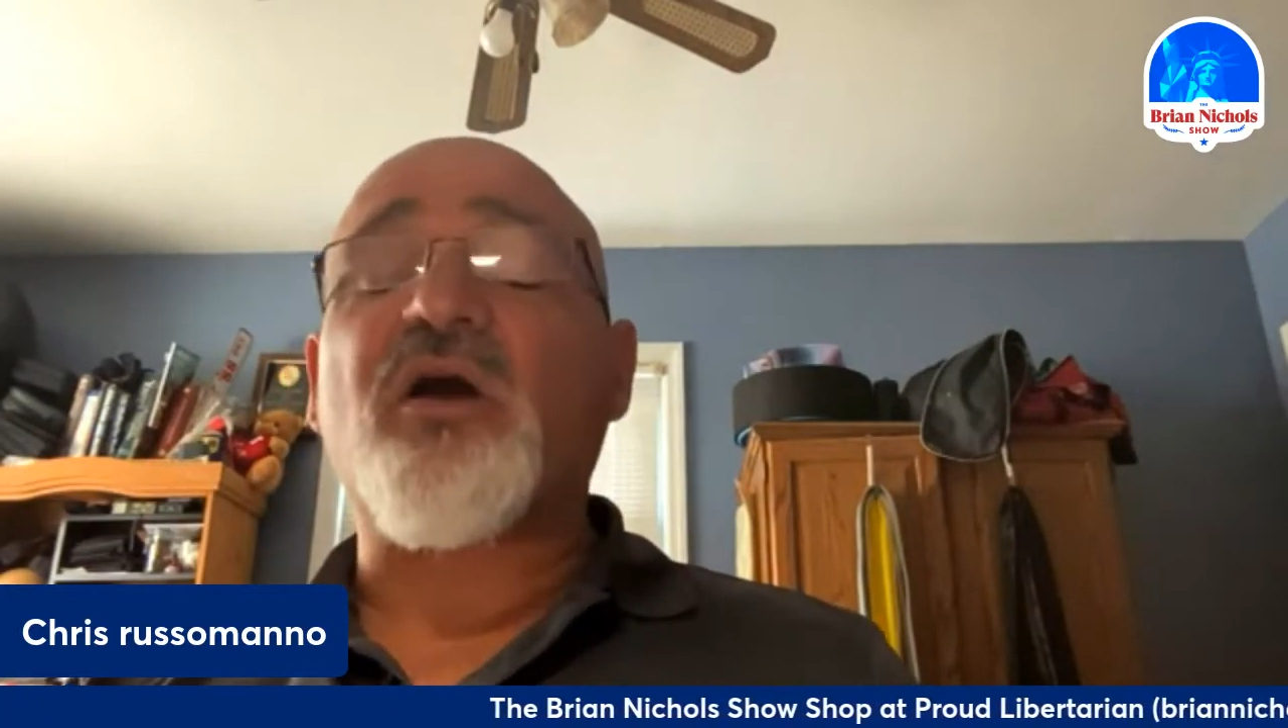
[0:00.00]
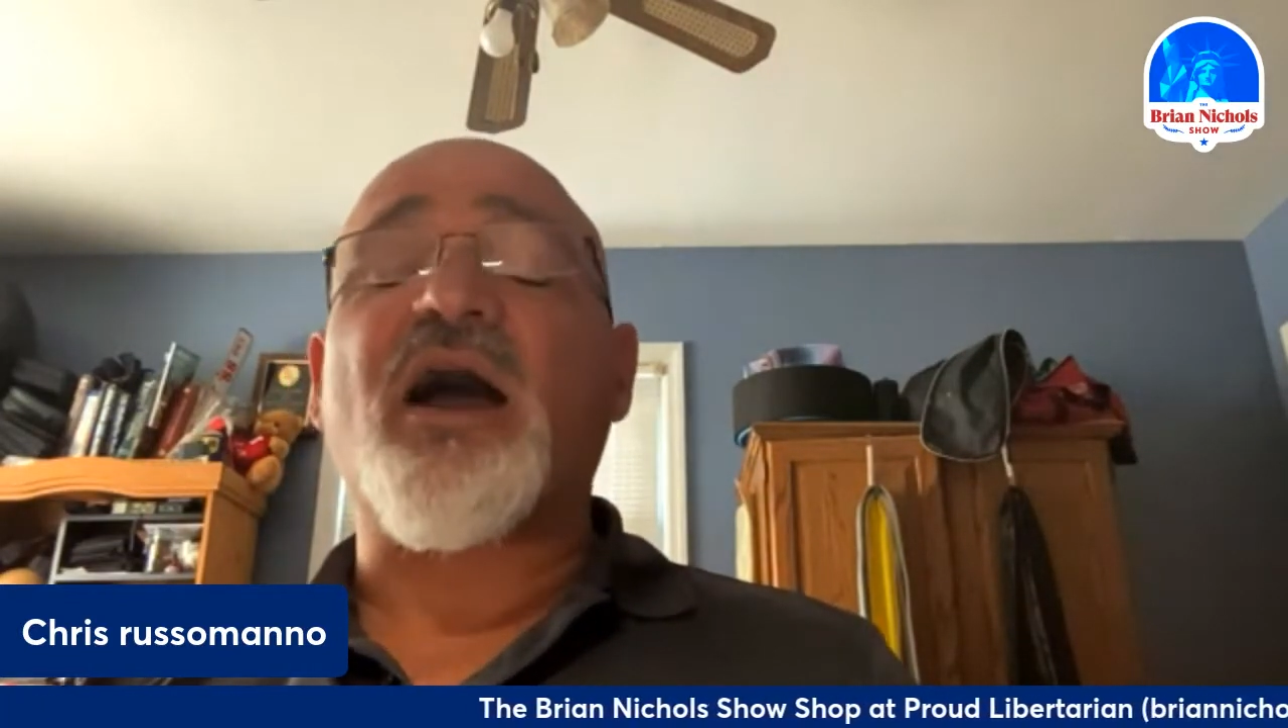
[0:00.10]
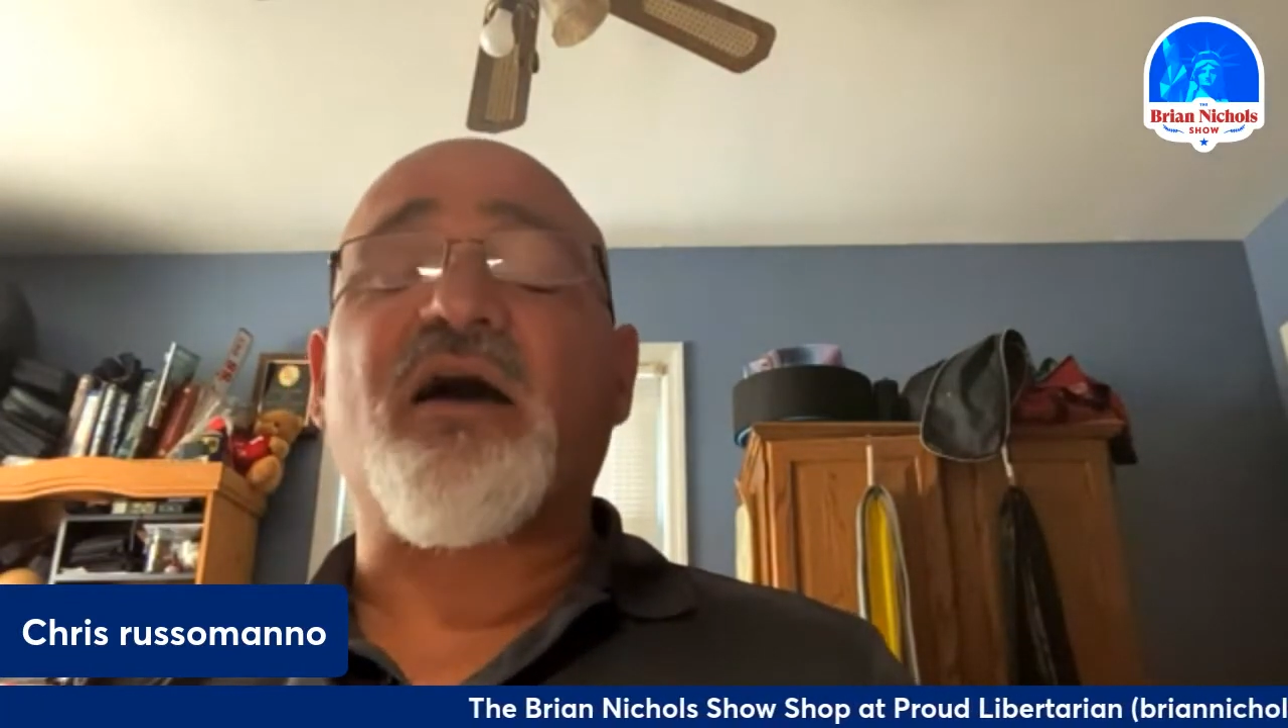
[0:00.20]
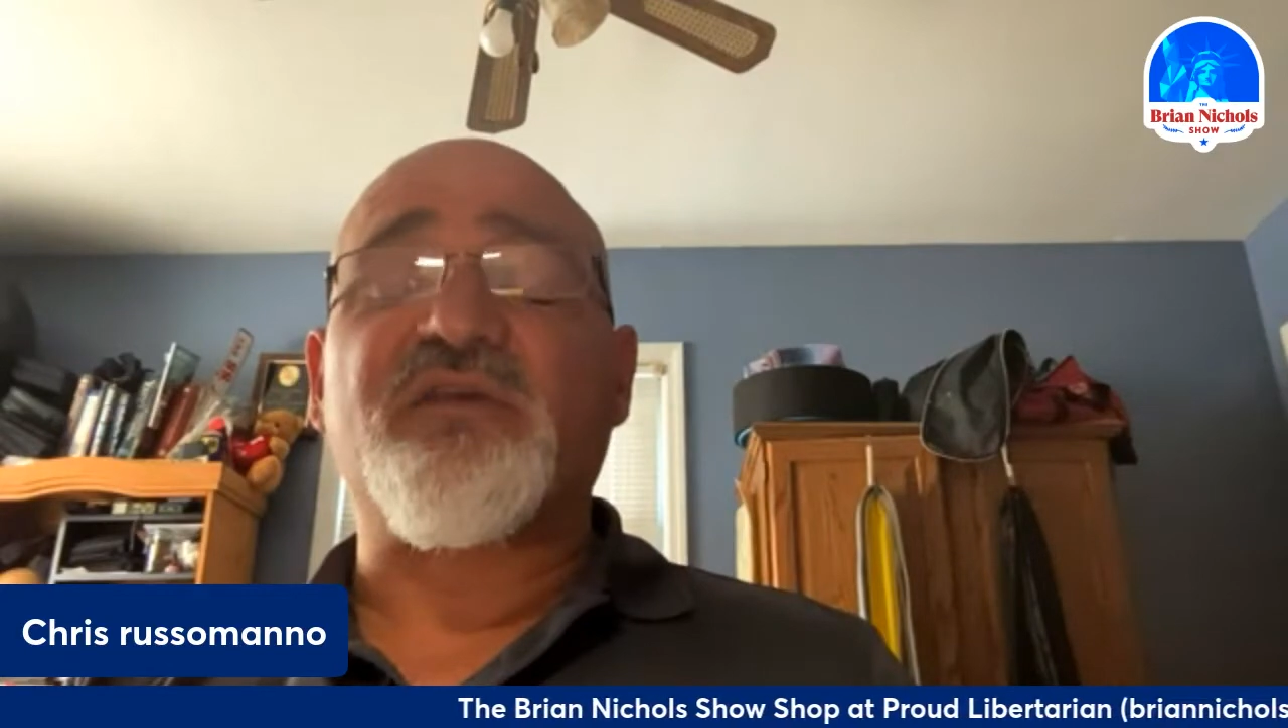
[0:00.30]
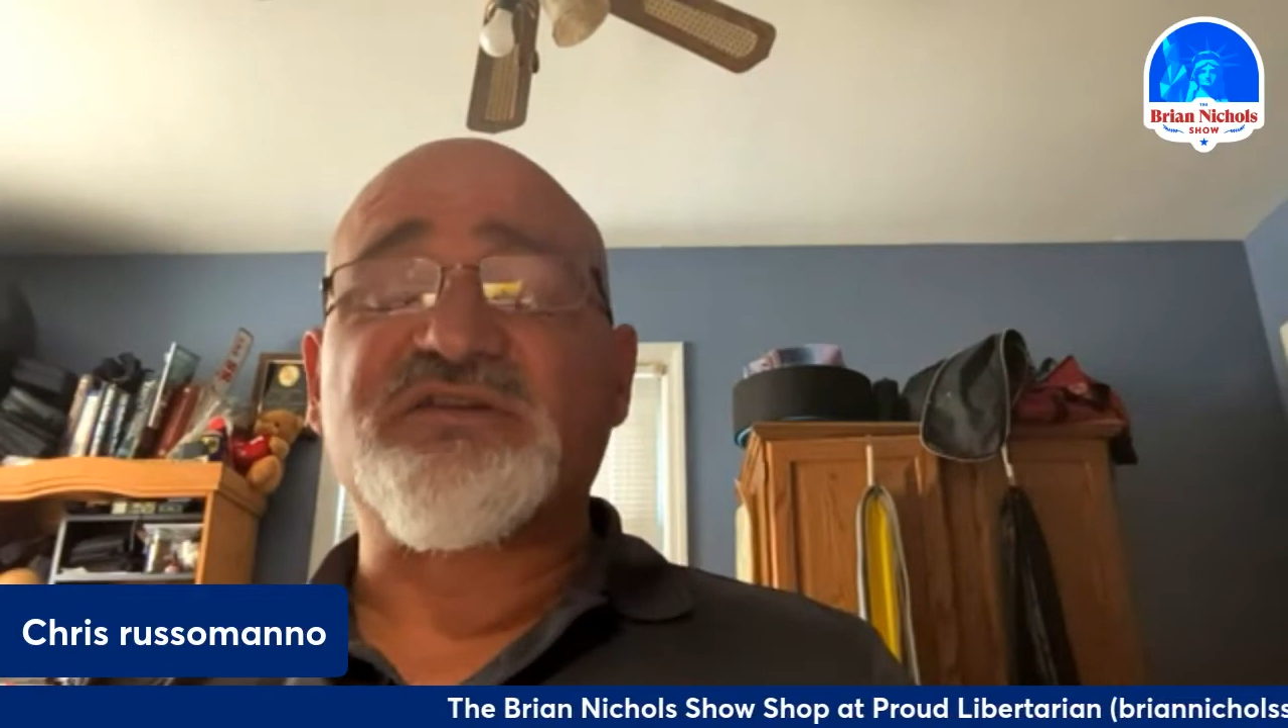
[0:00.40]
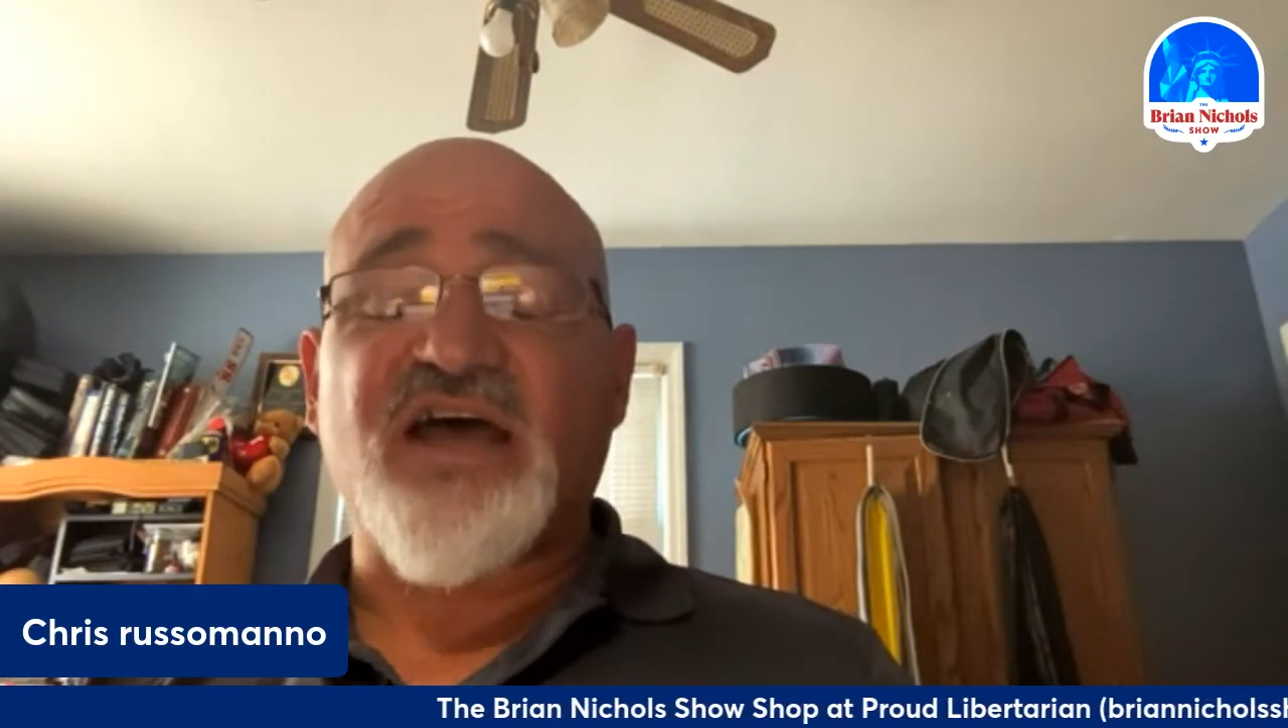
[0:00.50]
how these